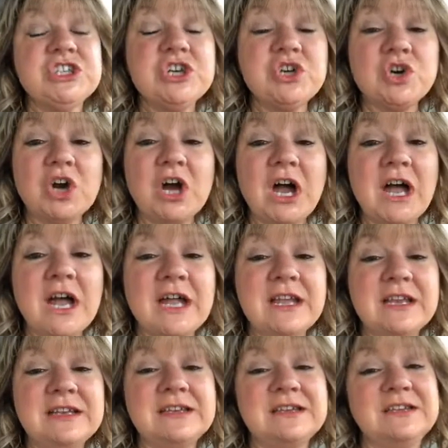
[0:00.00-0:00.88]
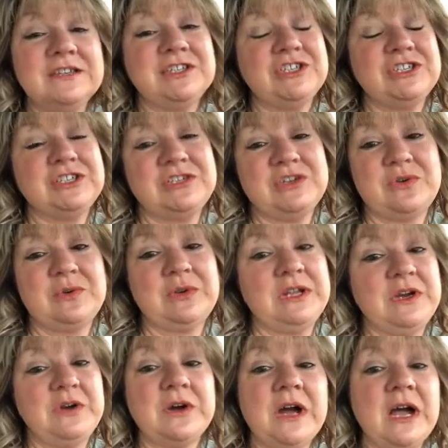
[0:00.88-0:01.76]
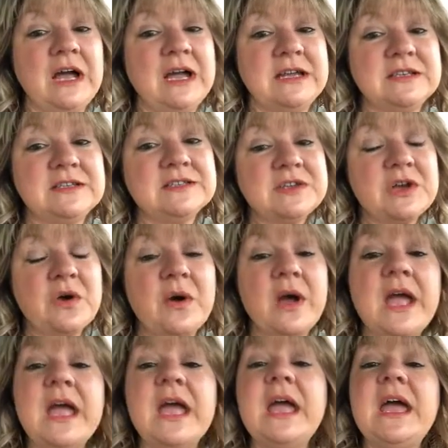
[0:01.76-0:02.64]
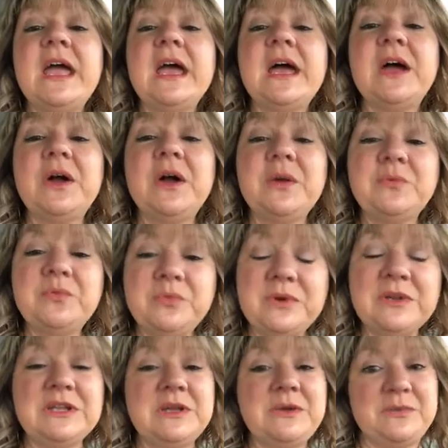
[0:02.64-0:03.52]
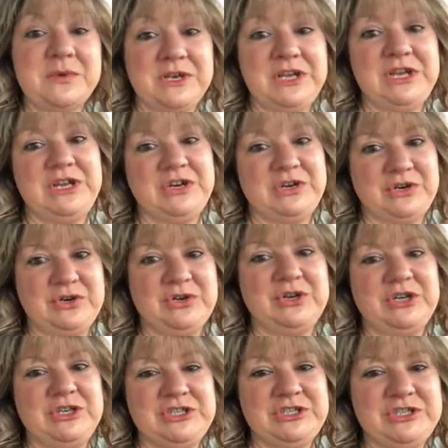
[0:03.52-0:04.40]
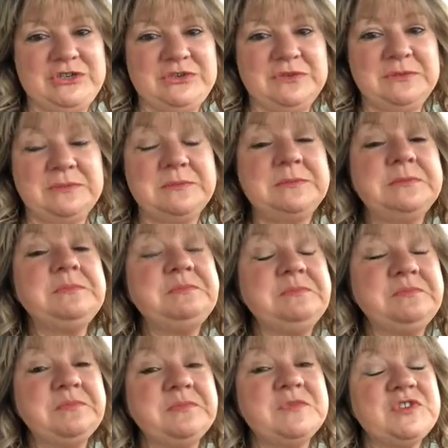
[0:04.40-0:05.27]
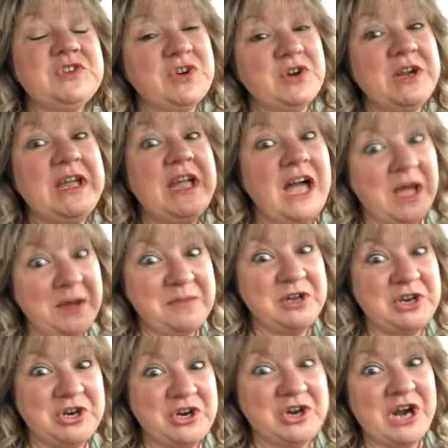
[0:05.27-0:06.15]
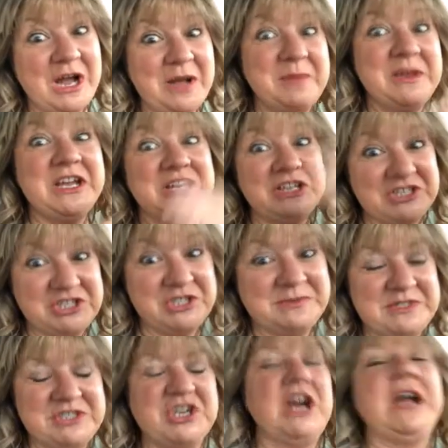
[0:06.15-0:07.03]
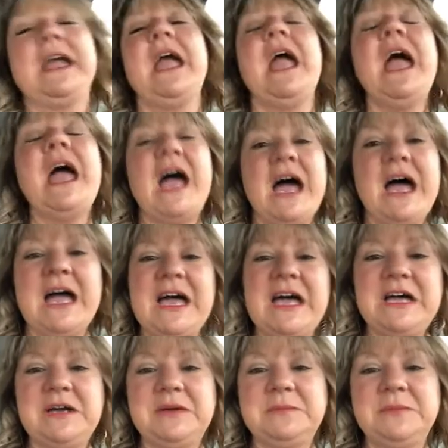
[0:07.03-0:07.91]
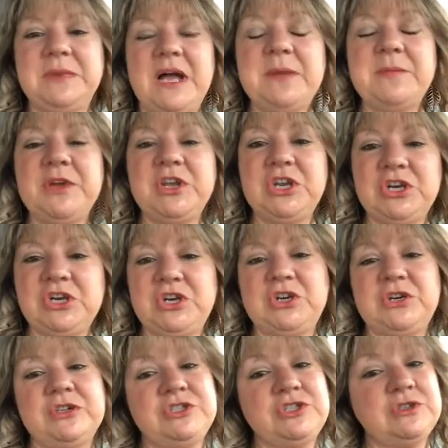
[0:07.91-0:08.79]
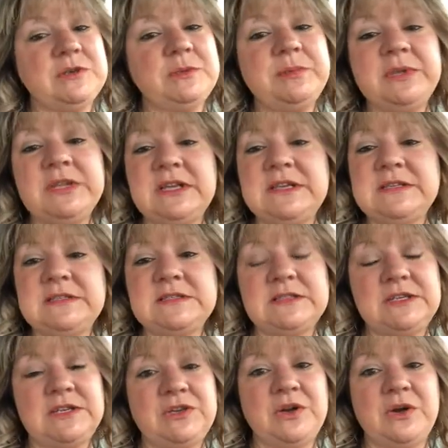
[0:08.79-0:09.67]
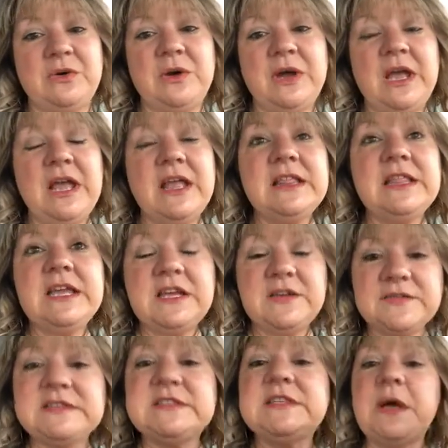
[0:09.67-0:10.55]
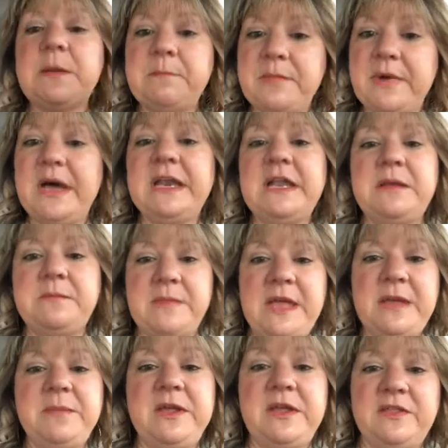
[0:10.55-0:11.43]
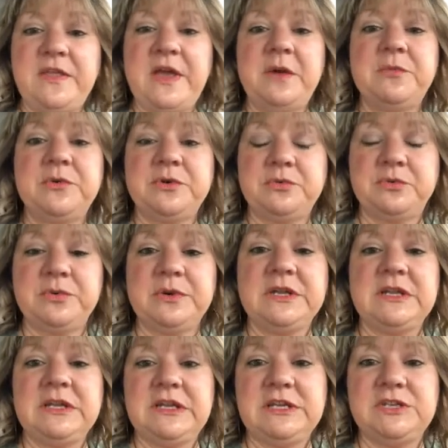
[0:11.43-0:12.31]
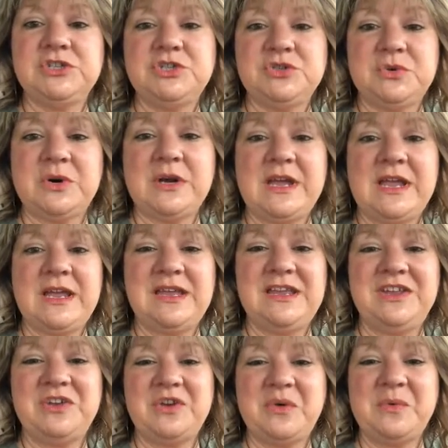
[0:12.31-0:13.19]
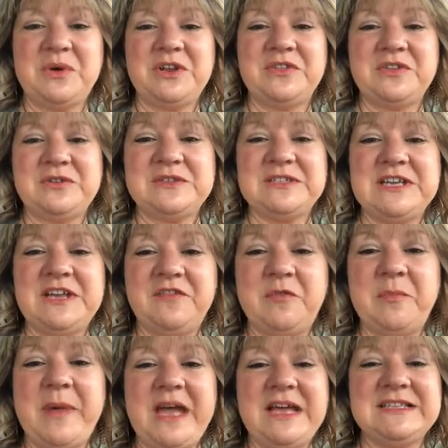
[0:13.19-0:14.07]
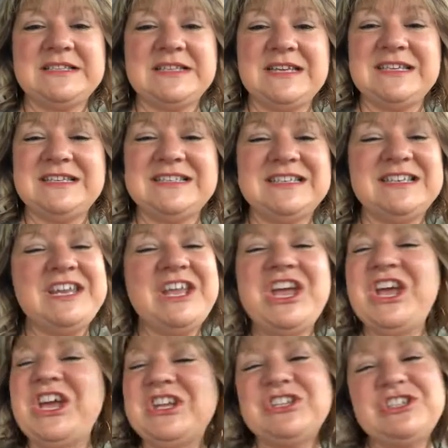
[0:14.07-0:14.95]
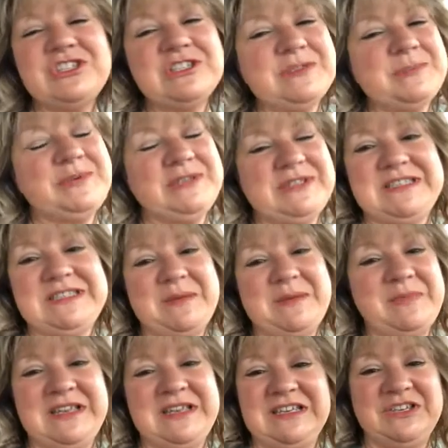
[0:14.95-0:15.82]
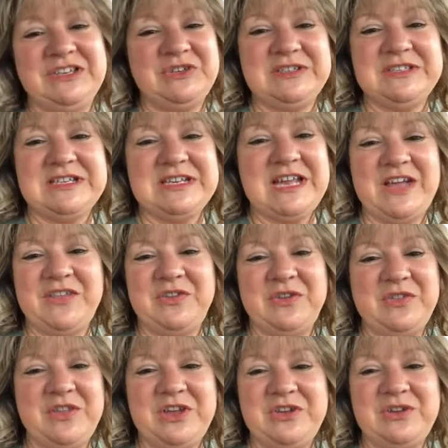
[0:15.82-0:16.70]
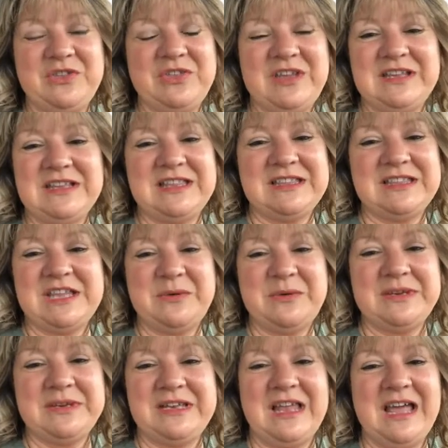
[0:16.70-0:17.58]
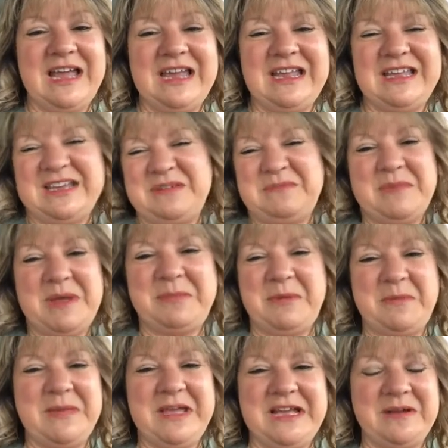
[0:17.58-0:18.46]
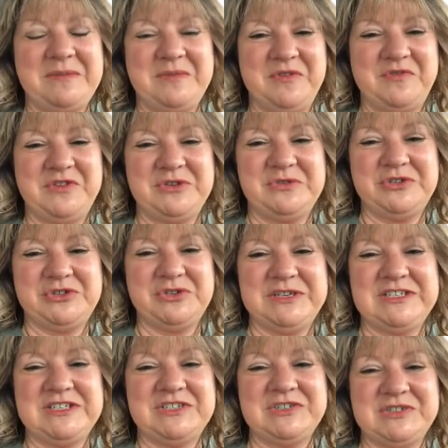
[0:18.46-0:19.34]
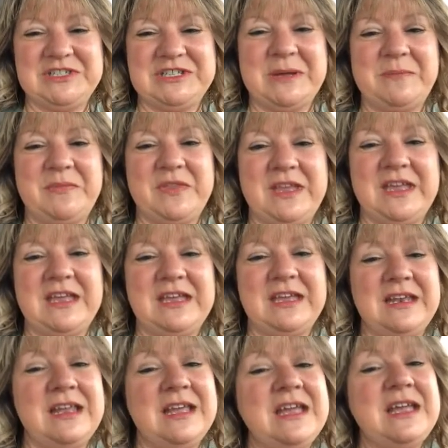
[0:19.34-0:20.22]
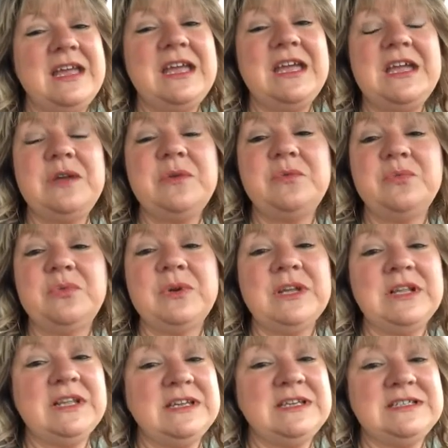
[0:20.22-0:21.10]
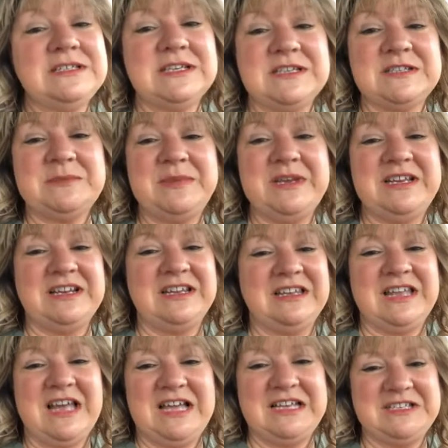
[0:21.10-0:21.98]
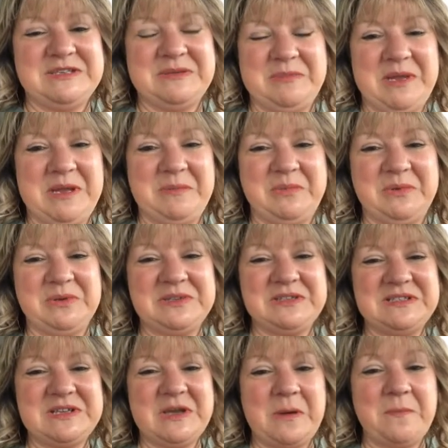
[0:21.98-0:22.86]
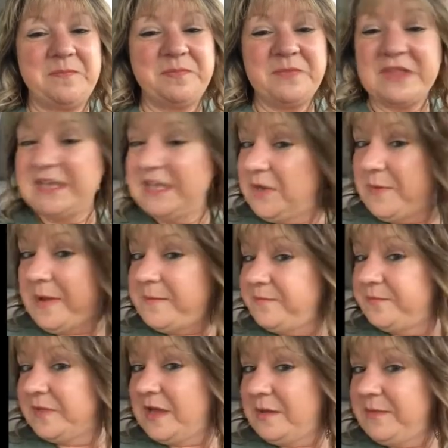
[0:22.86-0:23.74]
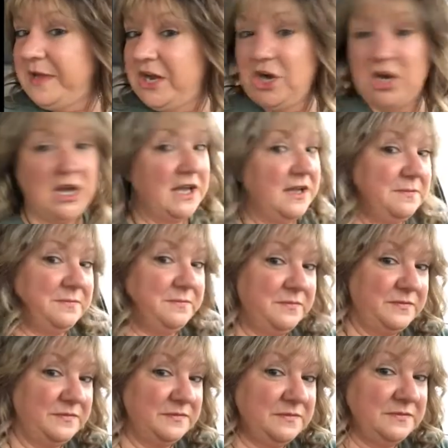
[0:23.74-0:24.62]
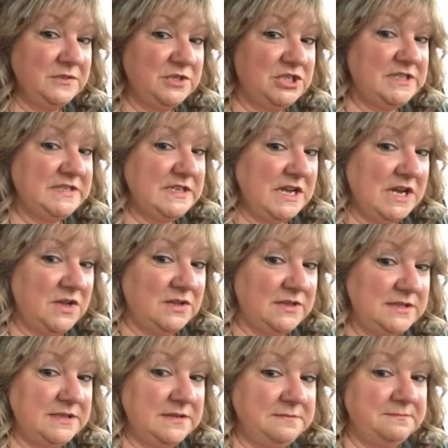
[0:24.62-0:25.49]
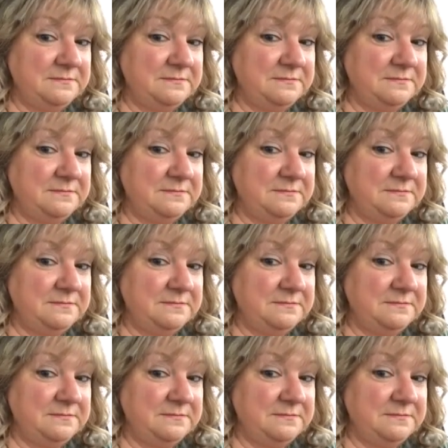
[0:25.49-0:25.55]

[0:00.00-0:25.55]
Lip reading: cried. She totally cried. So I really want to encourage you. Sorry, I'm going to cry because she was crying. I'm going to encourage you to please, think of somebody maybe that would really enjoy, one of those gift baskets, and just put something little together that you think that they would like, and maybe make them a few treats or something. And it really does mean a lot to people. So anyway, got my hair cut. She styles it,